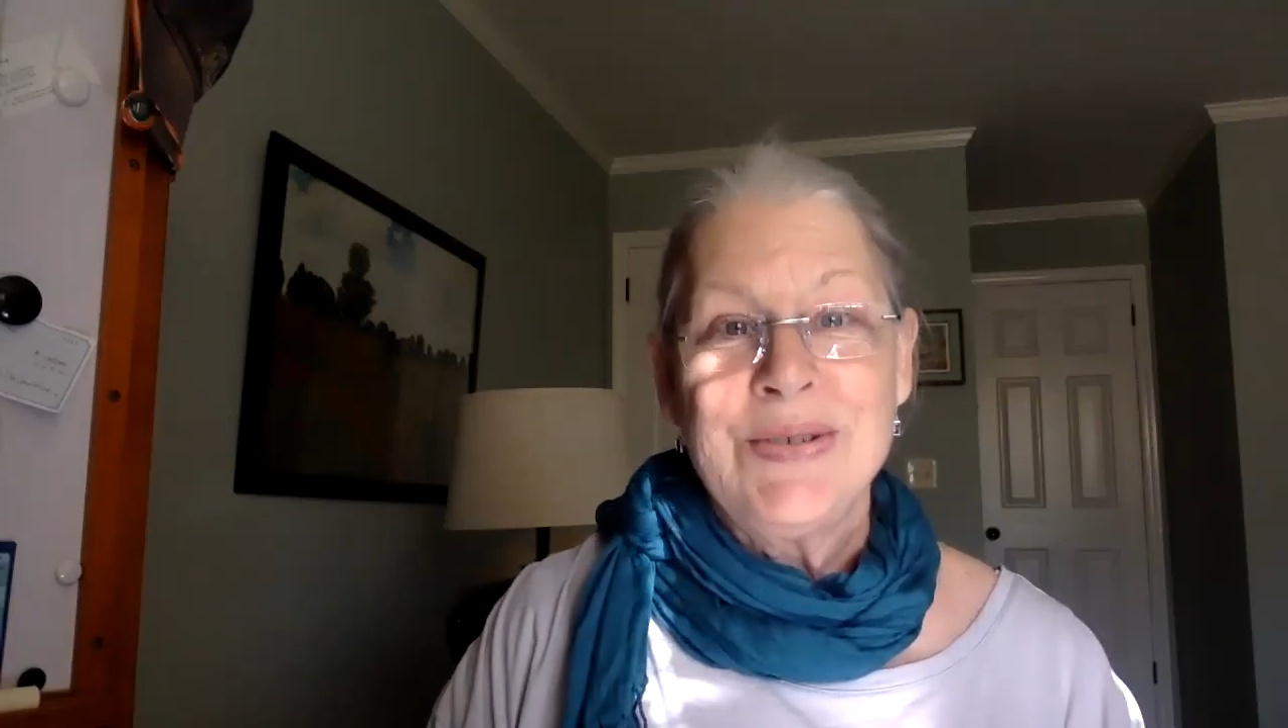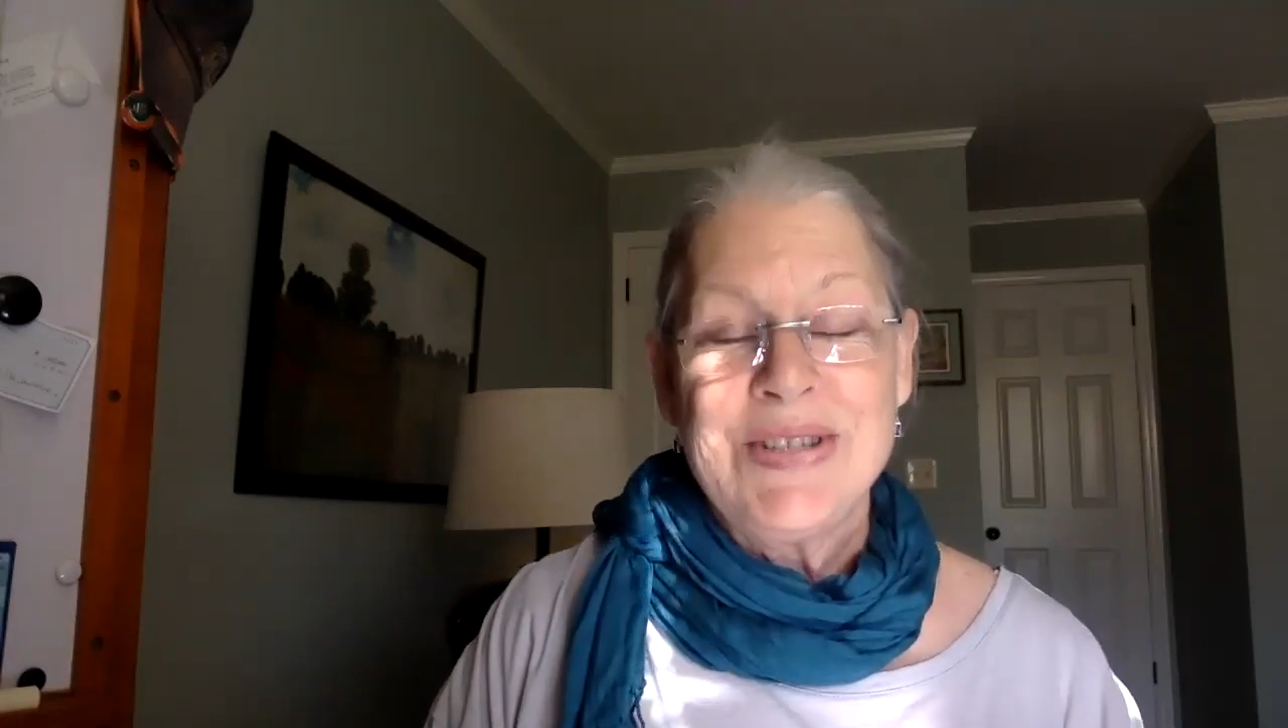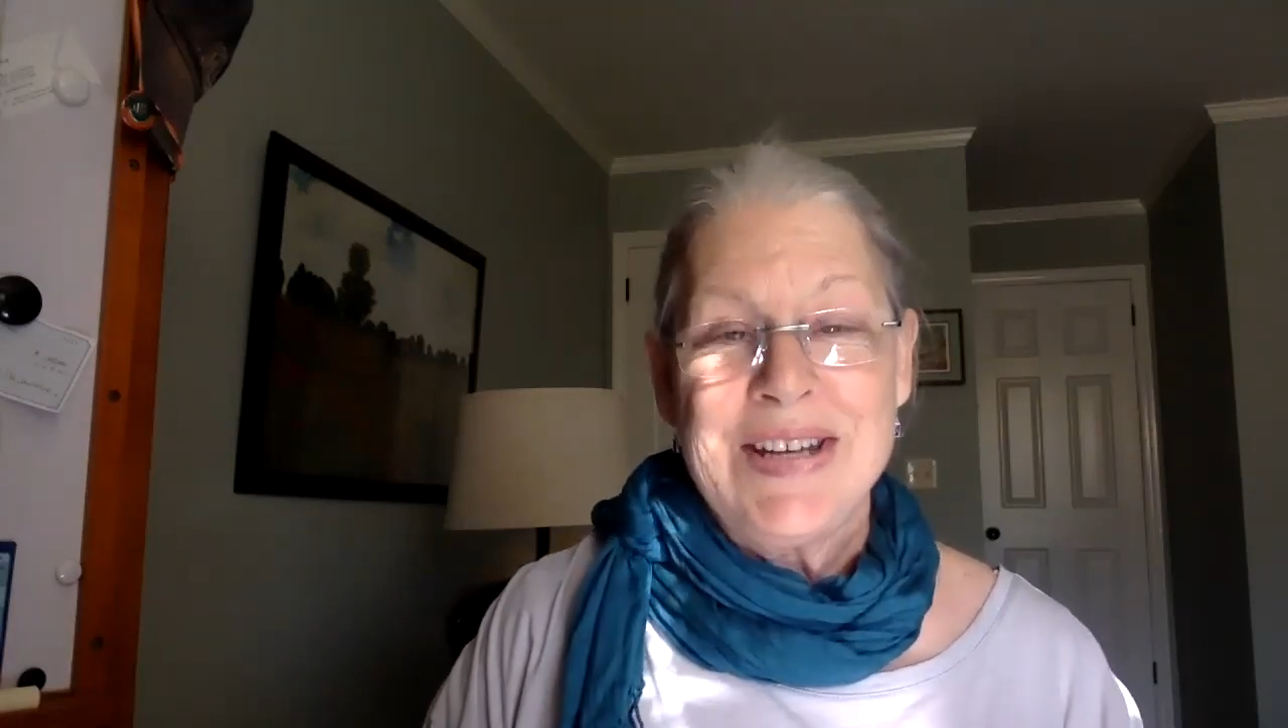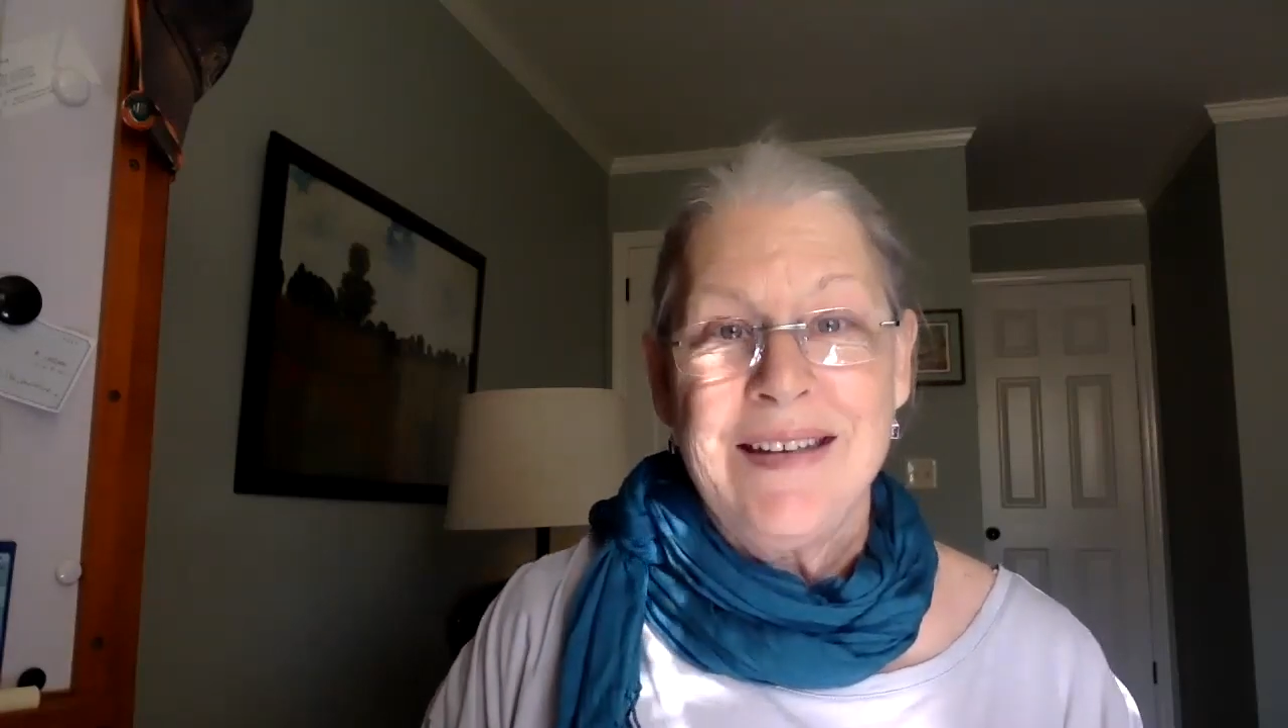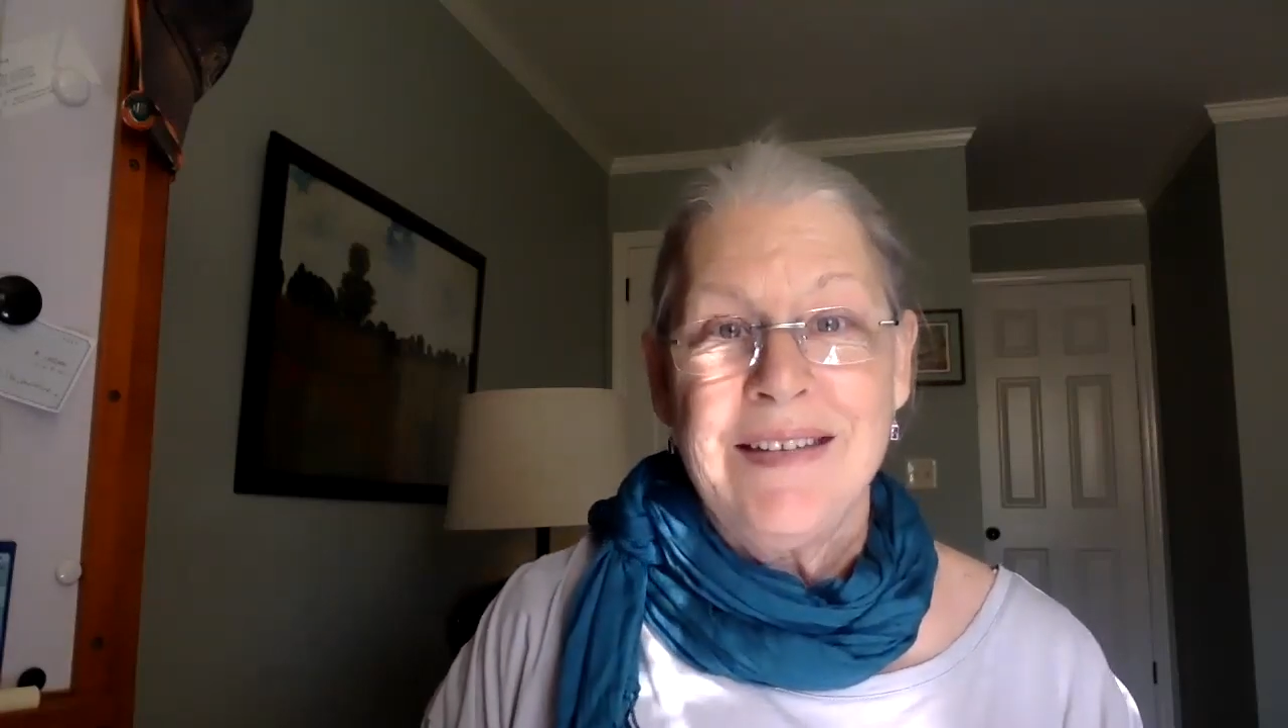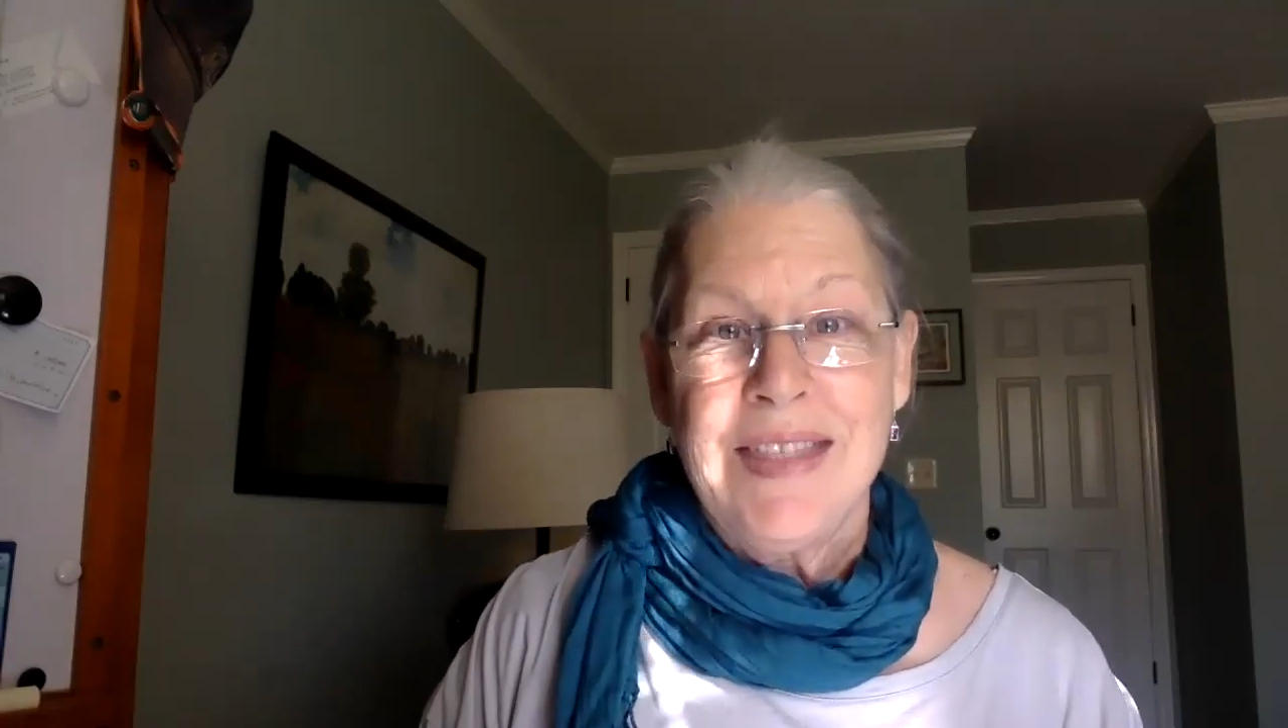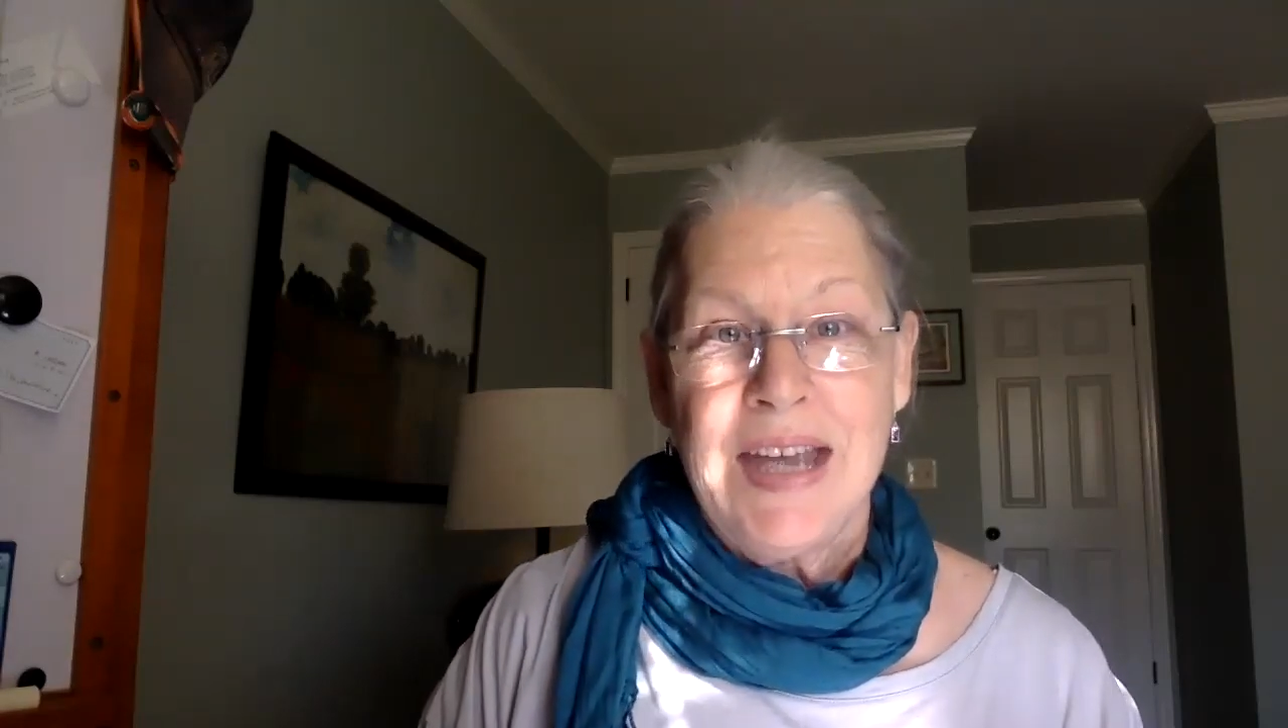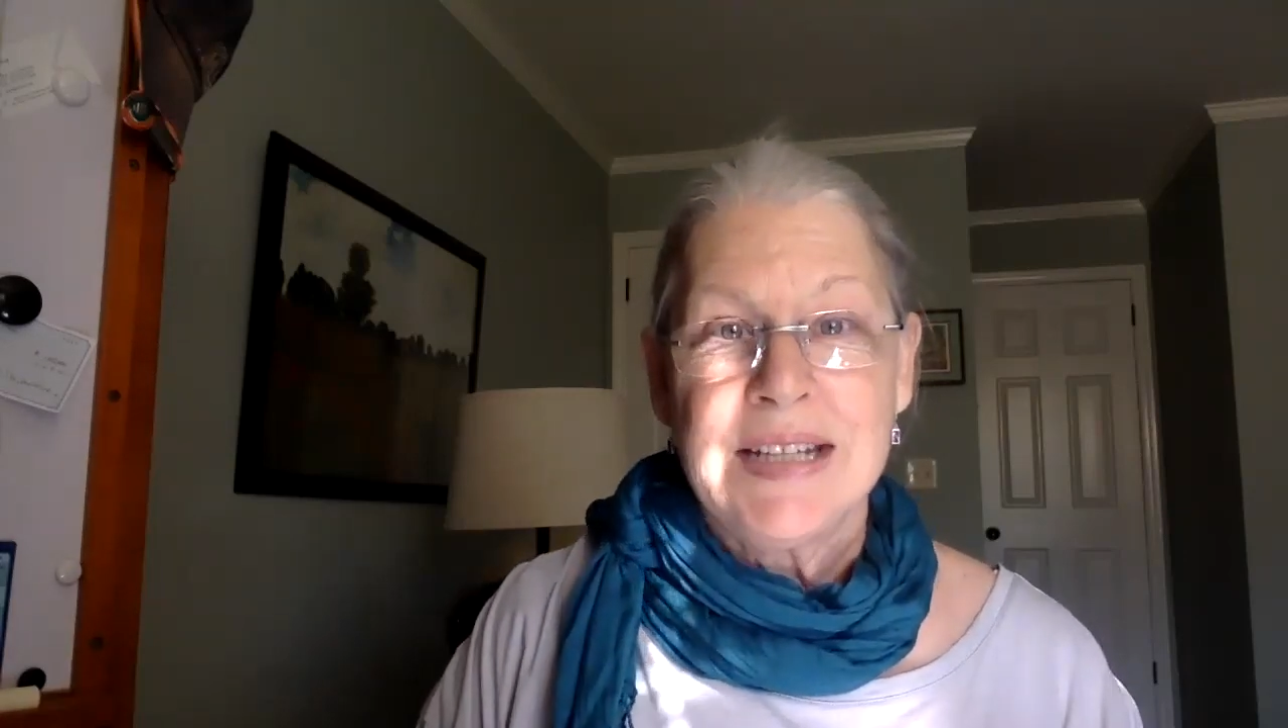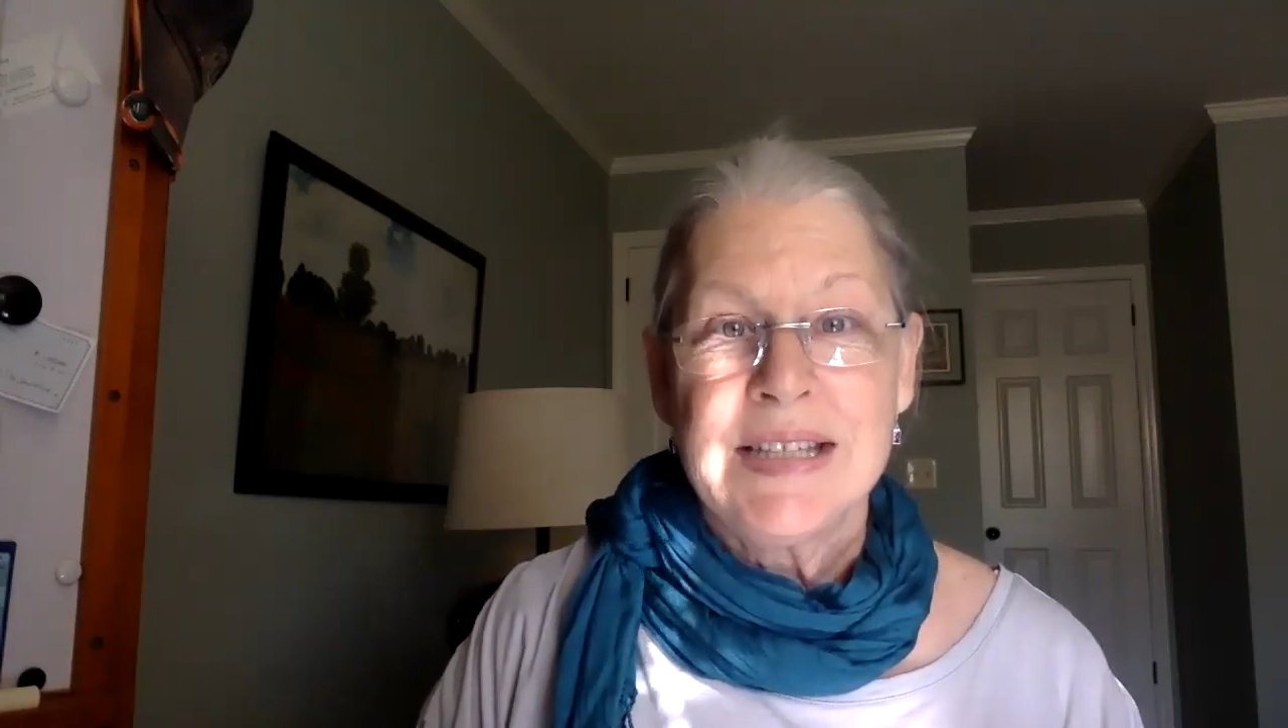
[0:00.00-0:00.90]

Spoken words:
stay in that